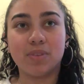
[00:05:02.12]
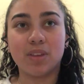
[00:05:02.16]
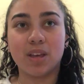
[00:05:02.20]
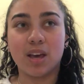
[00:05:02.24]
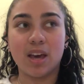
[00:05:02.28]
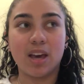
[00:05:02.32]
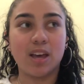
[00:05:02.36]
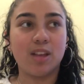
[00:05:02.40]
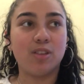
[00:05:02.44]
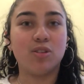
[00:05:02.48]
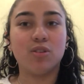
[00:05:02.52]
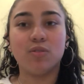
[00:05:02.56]

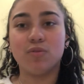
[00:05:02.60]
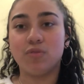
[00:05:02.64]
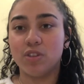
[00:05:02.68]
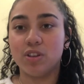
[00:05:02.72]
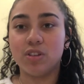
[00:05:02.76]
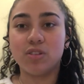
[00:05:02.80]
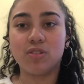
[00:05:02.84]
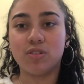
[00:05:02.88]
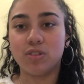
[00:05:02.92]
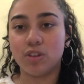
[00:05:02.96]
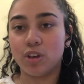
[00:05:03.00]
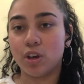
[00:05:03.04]
the end of
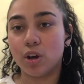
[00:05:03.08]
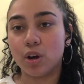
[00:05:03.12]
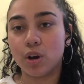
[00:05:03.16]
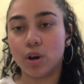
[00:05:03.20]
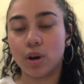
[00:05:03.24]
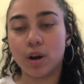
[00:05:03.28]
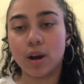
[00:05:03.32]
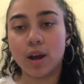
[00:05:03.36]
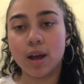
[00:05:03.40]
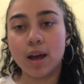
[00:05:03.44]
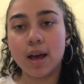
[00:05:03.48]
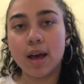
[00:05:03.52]
this
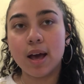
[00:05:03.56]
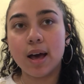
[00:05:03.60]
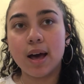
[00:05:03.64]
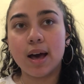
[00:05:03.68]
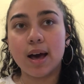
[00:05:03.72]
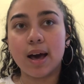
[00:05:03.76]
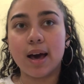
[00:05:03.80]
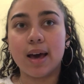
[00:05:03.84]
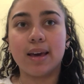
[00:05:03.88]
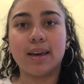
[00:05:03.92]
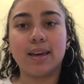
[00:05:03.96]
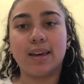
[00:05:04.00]
year
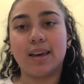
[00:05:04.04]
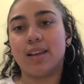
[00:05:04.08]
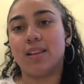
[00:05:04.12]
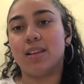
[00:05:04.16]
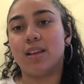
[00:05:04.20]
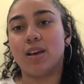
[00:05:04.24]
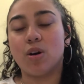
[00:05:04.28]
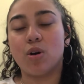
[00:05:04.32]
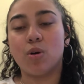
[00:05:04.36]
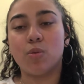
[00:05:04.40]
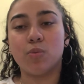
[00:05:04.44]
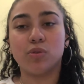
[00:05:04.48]
I
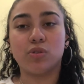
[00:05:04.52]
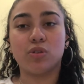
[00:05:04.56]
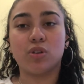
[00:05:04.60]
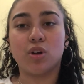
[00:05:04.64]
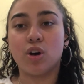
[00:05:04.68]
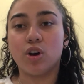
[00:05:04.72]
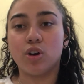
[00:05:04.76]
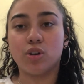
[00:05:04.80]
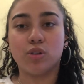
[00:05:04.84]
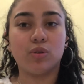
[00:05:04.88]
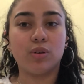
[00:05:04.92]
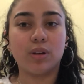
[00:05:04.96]
get almost
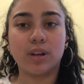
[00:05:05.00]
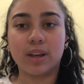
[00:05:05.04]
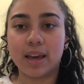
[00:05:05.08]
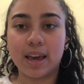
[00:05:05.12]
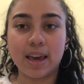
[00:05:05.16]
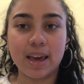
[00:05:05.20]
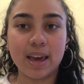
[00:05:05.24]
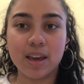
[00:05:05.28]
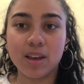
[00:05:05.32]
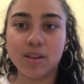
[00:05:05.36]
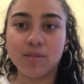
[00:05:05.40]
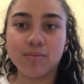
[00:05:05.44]

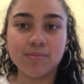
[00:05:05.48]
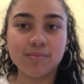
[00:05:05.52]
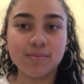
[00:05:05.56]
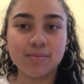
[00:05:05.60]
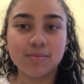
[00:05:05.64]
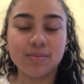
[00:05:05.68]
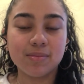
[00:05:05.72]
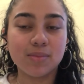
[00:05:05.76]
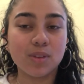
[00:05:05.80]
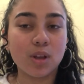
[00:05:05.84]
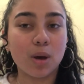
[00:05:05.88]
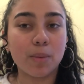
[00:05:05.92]

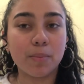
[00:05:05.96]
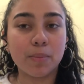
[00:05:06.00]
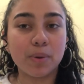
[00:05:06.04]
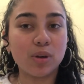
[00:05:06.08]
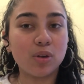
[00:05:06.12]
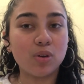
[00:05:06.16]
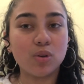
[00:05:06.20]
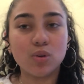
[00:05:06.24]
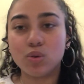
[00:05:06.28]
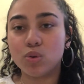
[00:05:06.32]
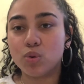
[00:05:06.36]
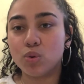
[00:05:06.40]
100K on
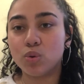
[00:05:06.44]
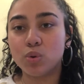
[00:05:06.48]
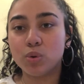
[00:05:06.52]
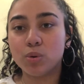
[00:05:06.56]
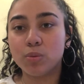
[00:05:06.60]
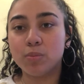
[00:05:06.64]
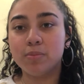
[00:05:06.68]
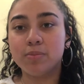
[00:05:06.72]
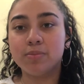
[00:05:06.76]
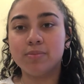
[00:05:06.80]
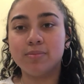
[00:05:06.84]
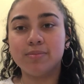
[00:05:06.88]
my
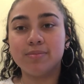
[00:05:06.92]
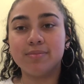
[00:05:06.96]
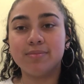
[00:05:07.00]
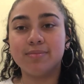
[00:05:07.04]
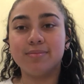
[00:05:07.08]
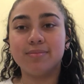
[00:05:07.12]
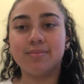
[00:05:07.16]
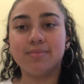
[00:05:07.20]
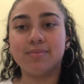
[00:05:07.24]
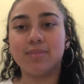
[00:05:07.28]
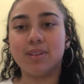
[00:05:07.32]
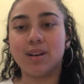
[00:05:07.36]
YouTube.
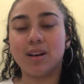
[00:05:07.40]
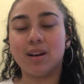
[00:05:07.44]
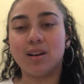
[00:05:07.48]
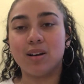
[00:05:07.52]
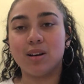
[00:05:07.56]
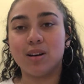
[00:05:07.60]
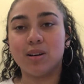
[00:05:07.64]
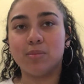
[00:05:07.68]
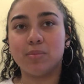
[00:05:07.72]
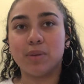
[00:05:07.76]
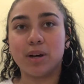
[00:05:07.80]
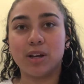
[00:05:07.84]

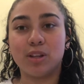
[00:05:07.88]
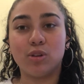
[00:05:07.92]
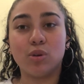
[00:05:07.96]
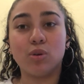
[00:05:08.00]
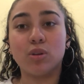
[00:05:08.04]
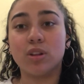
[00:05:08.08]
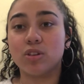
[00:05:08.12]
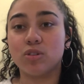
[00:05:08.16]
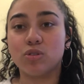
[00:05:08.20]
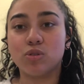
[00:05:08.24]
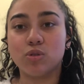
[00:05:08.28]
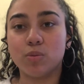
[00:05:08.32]
I
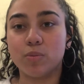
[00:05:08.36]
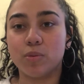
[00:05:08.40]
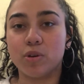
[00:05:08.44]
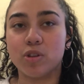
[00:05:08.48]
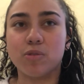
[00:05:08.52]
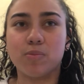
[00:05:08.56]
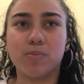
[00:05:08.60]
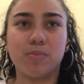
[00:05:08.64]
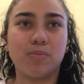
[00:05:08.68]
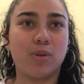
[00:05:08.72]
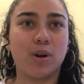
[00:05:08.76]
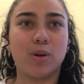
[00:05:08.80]
know that's too
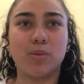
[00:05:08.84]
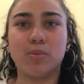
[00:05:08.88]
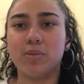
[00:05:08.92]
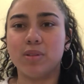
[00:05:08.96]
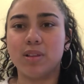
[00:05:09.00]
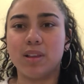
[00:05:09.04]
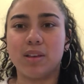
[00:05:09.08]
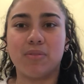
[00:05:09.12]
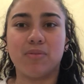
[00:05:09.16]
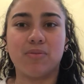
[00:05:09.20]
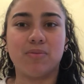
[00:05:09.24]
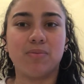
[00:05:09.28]
much,
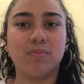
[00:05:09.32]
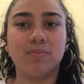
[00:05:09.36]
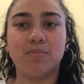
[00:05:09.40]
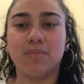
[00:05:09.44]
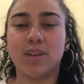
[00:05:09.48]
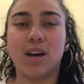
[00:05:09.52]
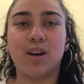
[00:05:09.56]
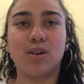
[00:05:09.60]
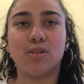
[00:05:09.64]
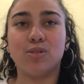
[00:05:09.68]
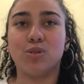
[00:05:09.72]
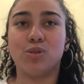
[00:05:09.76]
probably
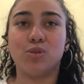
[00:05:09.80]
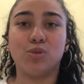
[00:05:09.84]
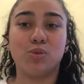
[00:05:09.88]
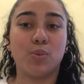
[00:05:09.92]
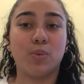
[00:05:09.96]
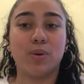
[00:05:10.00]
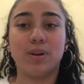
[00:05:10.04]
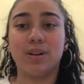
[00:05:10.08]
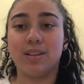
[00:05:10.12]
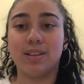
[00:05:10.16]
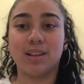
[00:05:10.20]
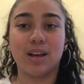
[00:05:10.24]
I don't know,
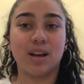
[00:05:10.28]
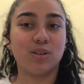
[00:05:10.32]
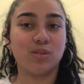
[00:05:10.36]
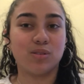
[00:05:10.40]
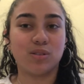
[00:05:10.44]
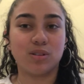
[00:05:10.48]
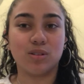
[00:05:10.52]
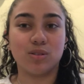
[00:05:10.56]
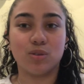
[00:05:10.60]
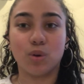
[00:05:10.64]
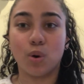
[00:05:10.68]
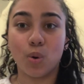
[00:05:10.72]

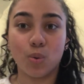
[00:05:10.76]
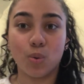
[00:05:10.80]
20,000